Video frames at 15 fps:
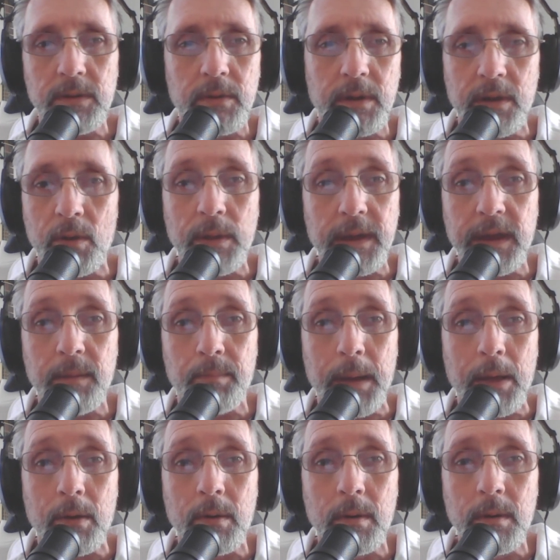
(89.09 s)
can only get
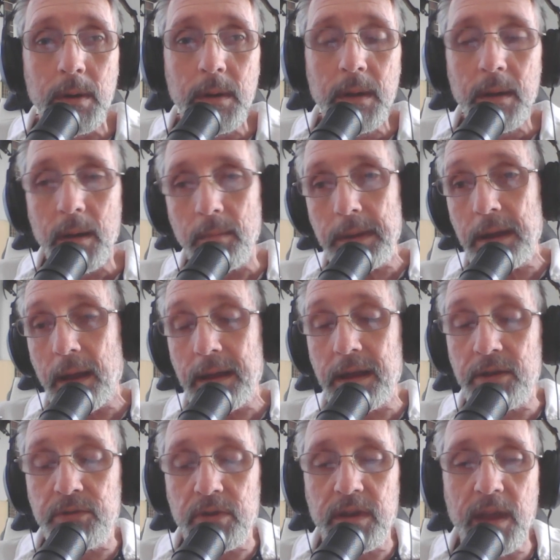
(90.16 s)
better. I mean, I
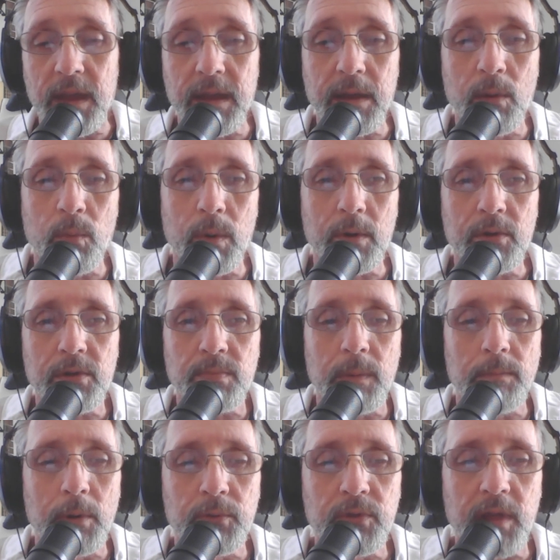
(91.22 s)
guess you can get worse,
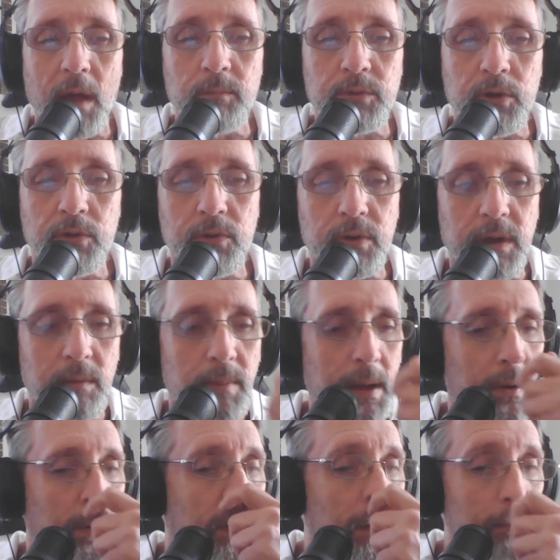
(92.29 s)
but most times you do get
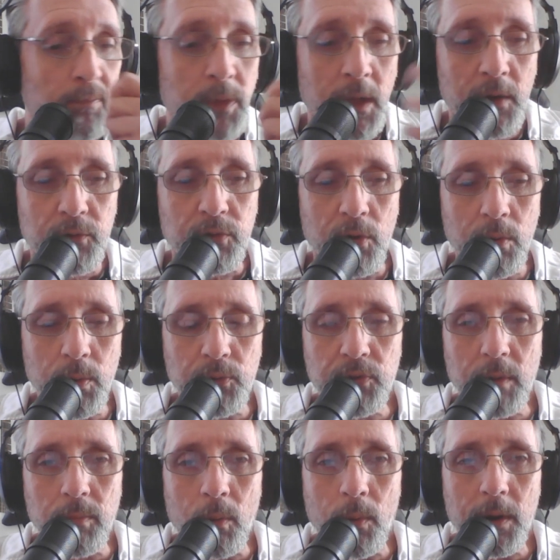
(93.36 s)
better. So who was
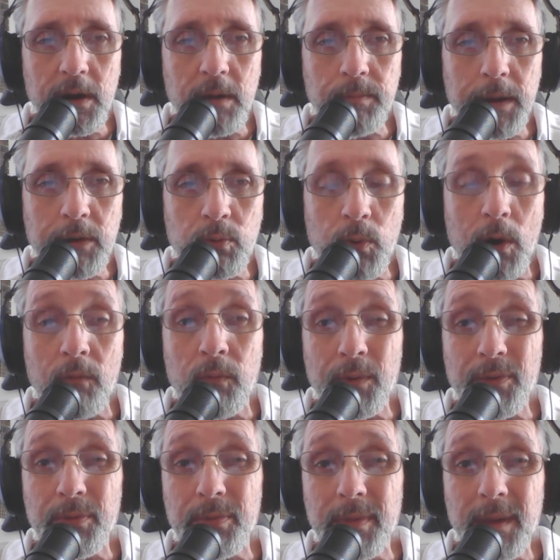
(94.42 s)
number 1 in the Big 12?
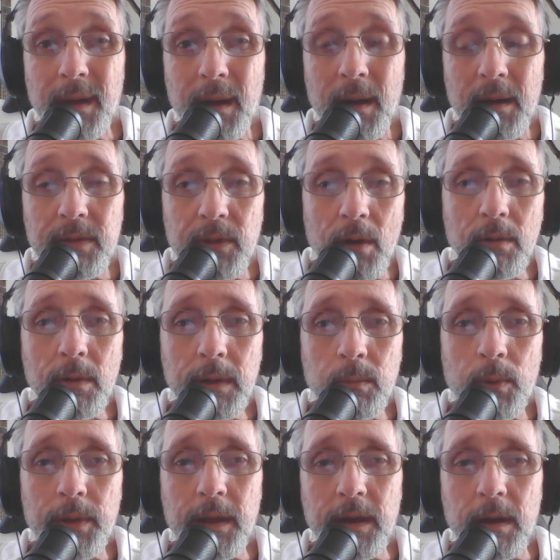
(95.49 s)
Well, not only
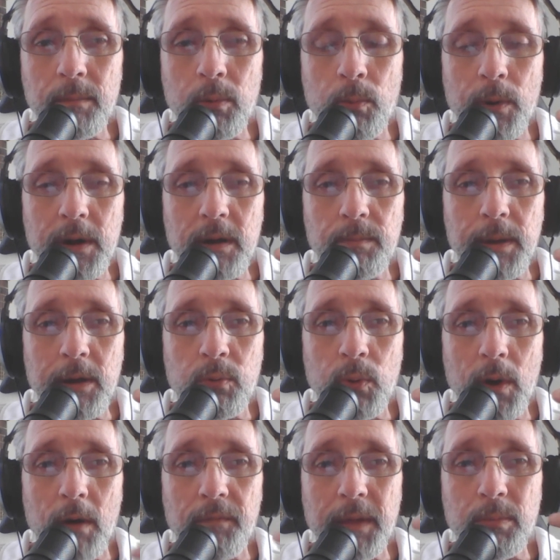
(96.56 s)
were they number 1 in the Big
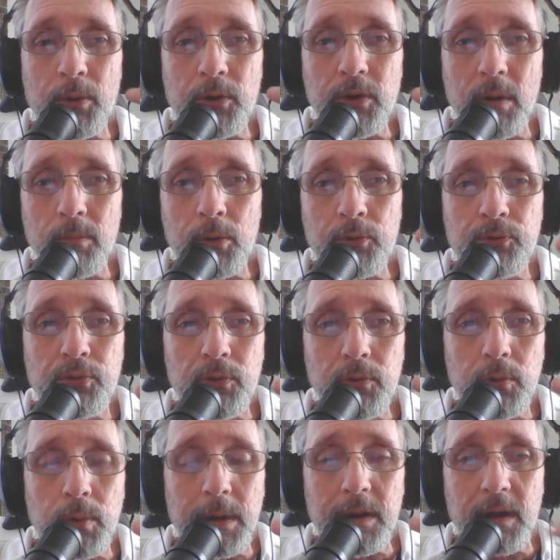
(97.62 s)
12, they were number
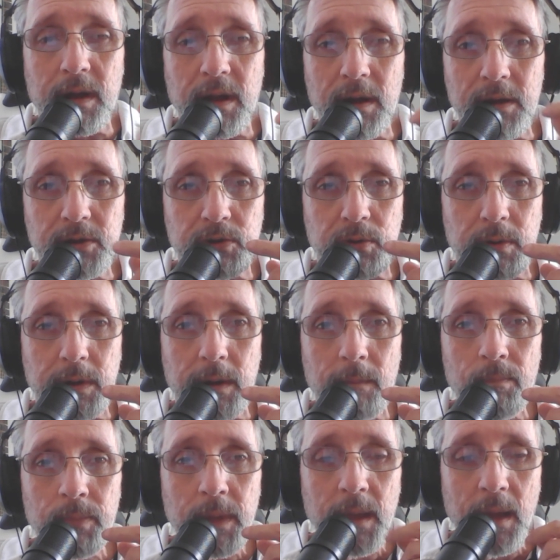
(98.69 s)
2 in the country.
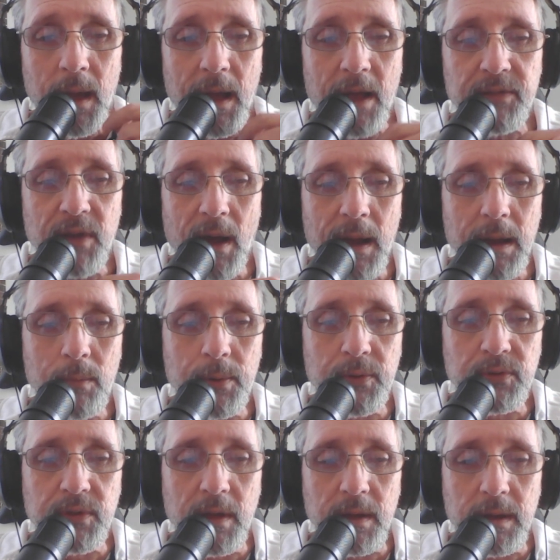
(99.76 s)
That's Iowa
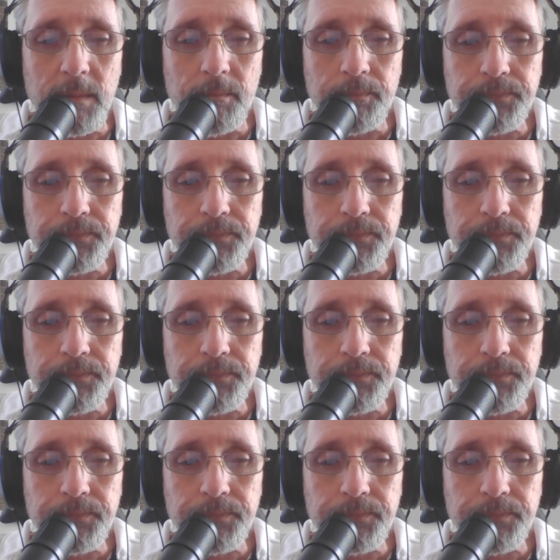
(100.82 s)
State.